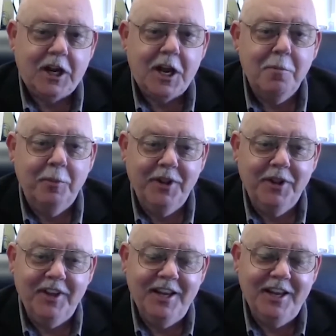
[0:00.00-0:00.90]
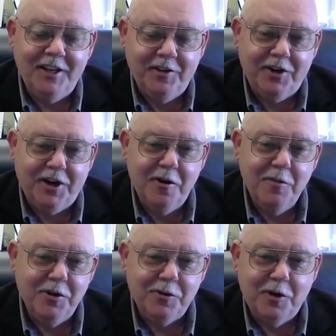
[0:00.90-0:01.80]
open the
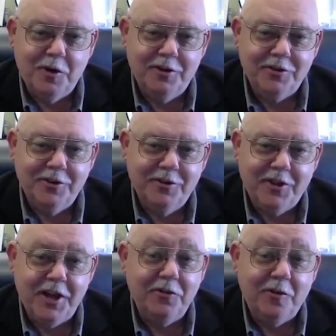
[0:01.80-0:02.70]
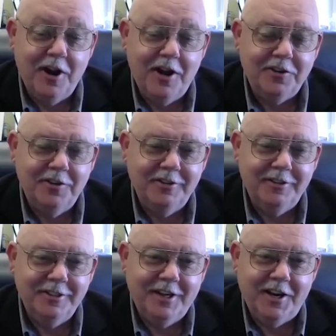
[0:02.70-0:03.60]
environment as well. So thanks for asking.
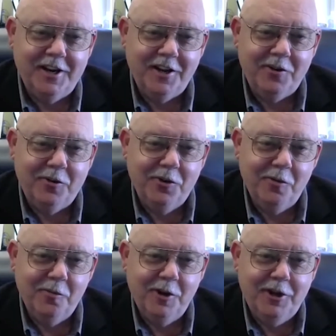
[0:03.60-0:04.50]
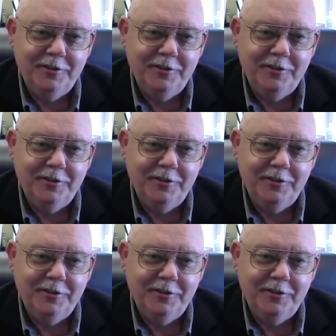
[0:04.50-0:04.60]
Kind of like old home week.